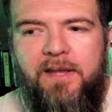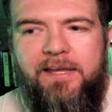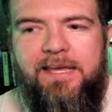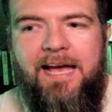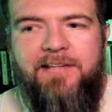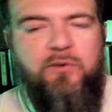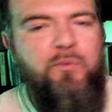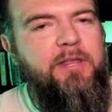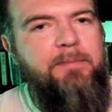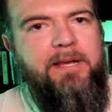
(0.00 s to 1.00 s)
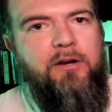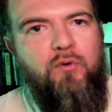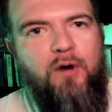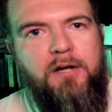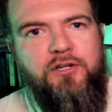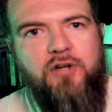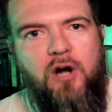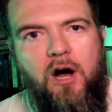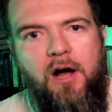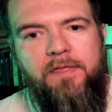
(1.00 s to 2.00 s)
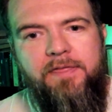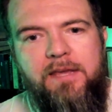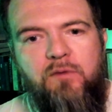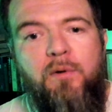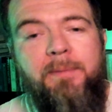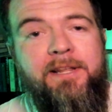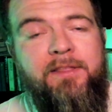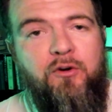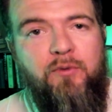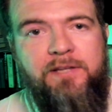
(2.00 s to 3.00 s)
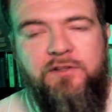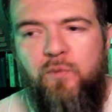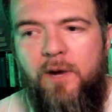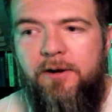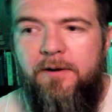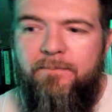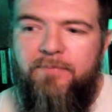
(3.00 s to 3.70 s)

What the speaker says: he has a really big crush on the woman in the green sweater,